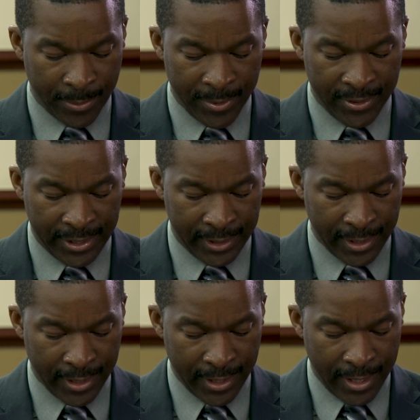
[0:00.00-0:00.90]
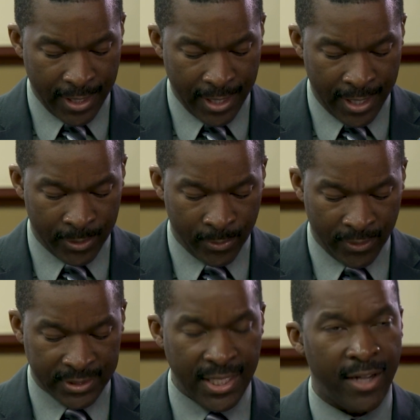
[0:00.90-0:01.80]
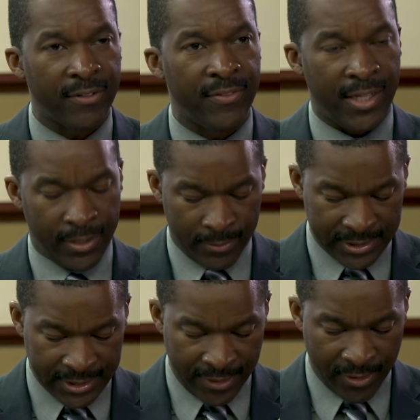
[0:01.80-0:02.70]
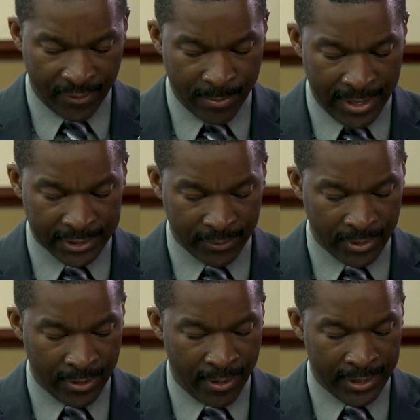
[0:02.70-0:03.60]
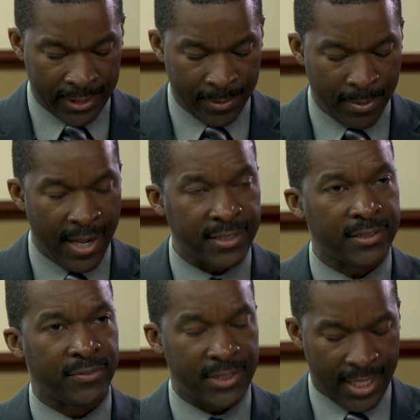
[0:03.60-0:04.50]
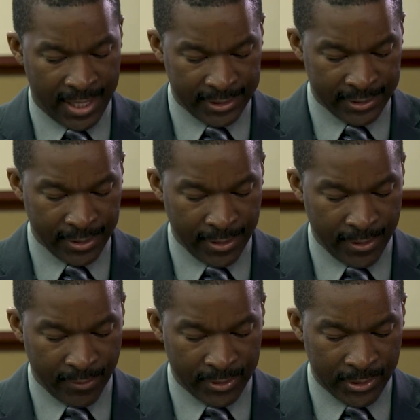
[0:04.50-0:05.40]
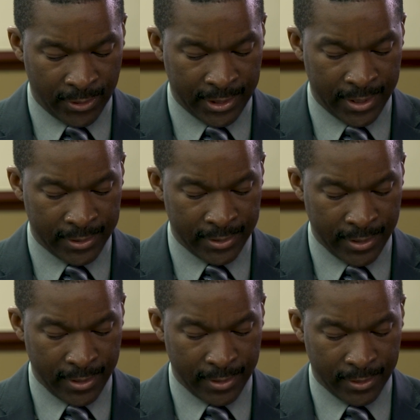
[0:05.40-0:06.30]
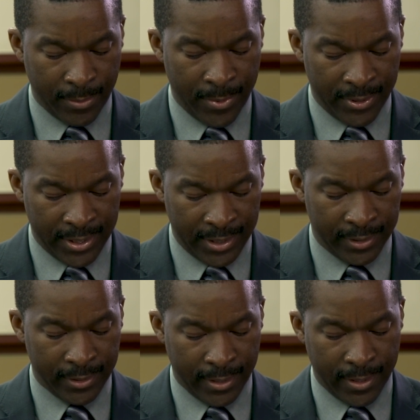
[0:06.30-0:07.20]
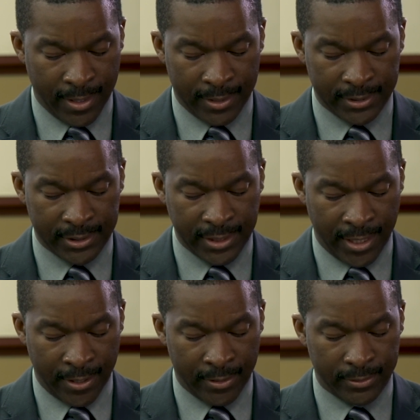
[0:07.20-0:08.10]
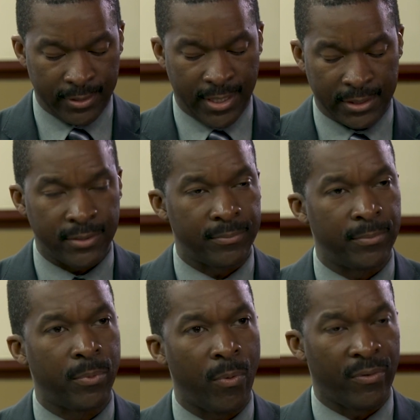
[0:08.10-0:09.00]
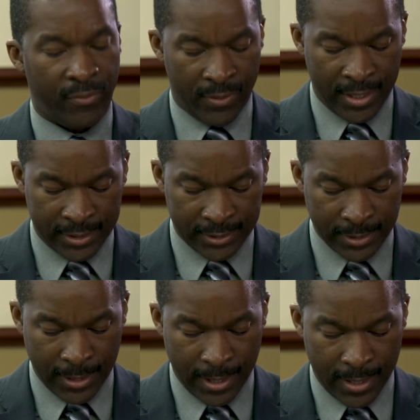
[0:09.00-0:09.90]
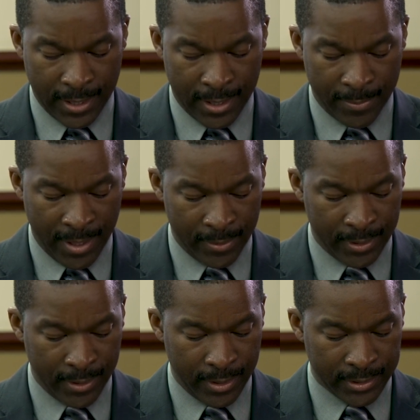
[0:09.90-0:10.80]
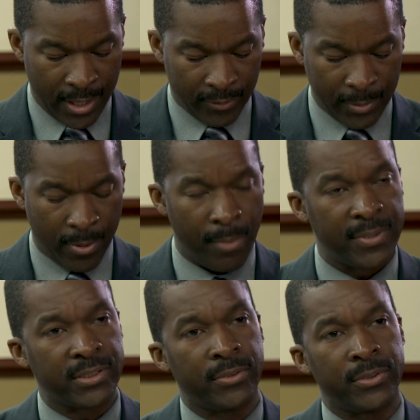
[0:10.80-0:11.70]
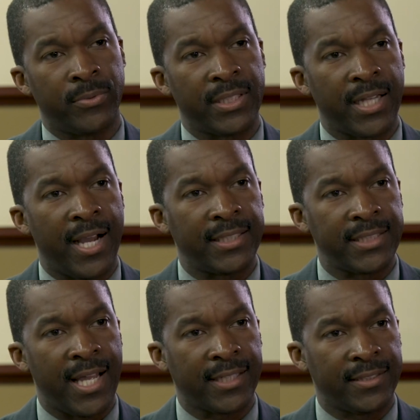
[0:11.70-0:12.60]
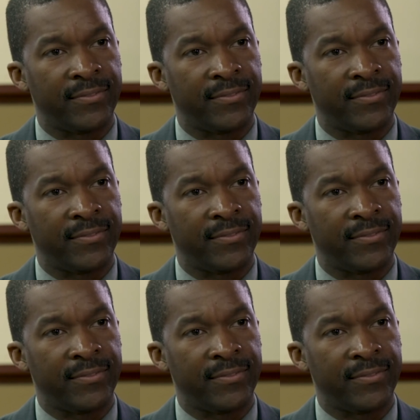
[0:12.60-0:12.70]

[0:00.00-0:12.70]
community? And will the town of Vienna receive information regarding a positive test resulting in community share? That's important for us. And is the health department still doing contact